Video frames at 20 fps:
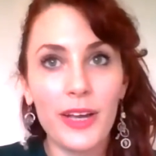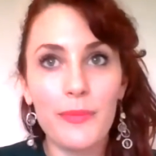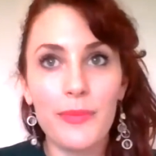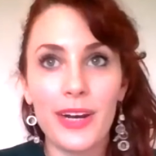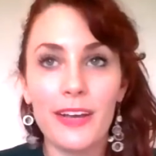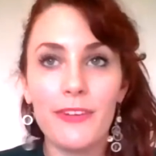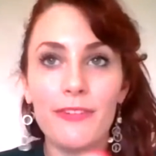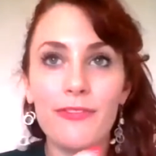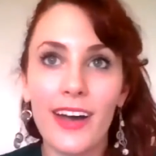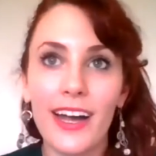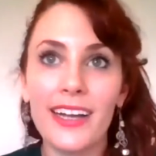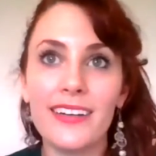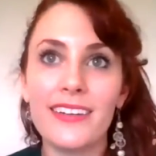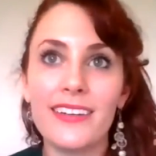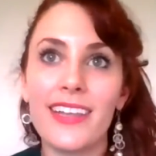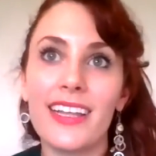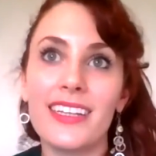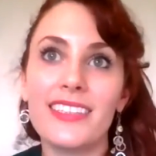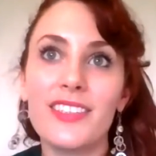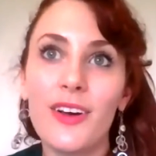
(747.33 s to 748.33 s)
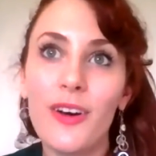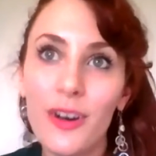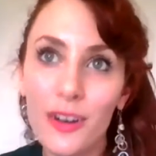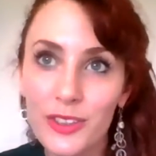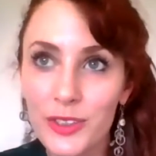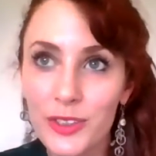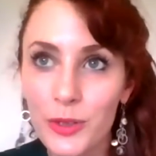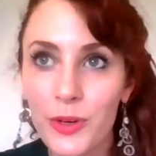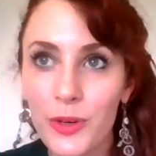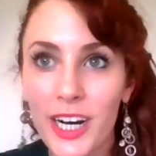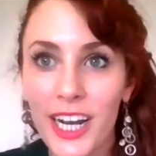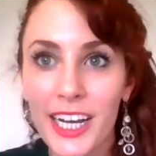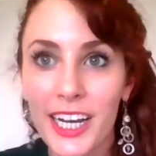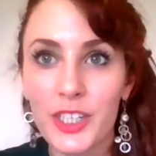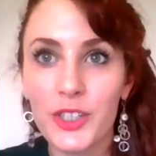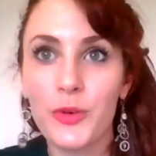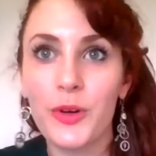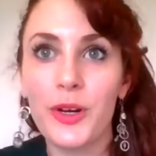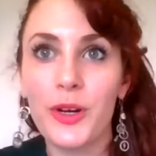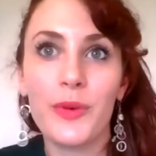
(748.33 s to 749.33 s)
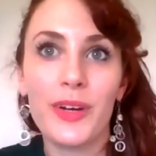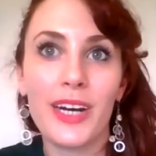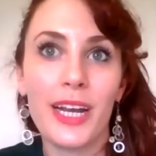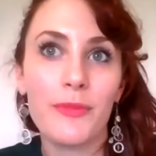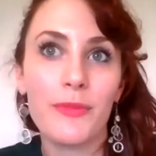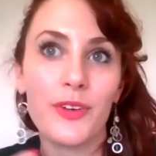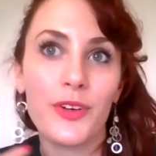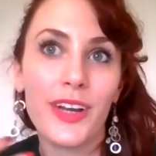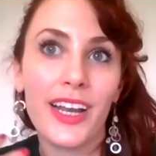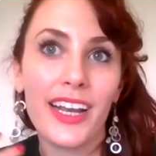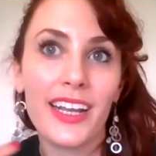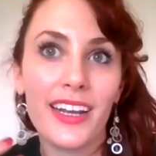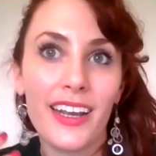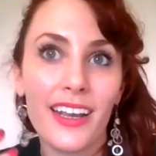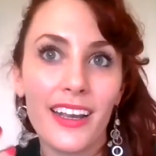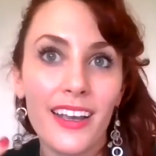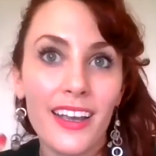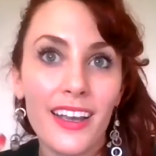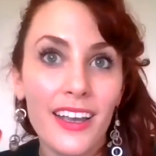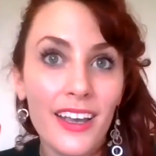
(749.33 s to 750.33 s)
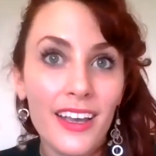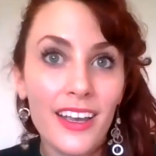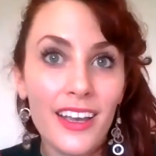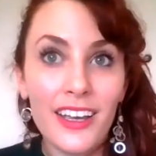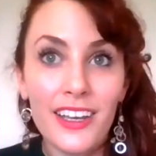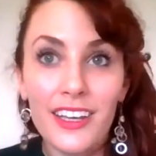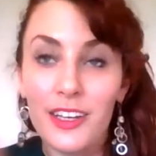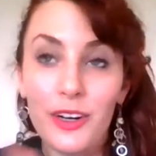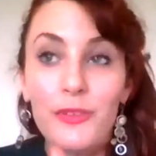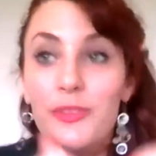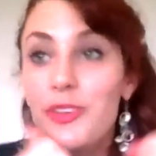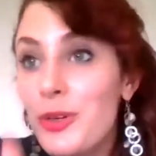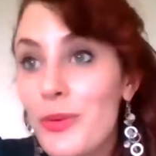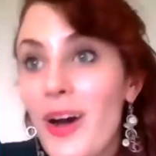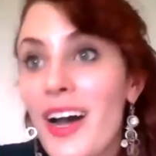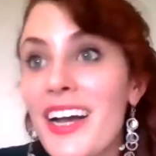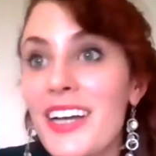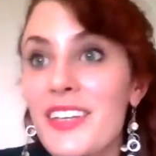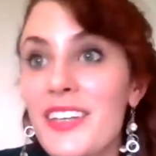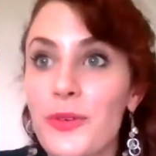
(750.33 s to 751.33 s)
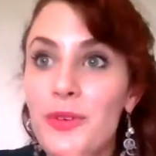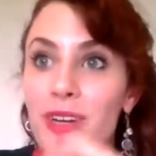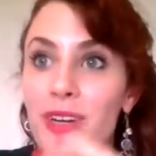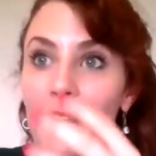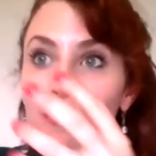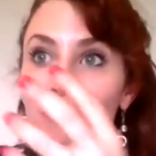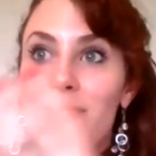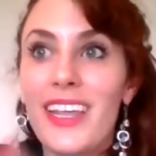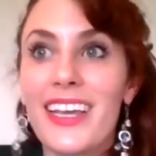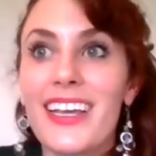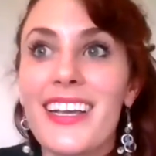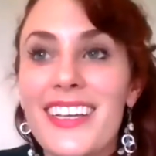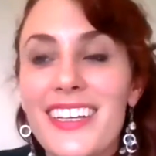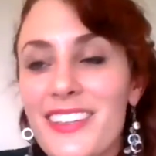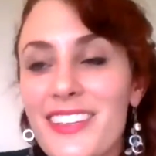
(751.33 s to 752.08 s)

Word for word: But I find that's also what I enjoy when I'm creating, you know, UIs or when I'm like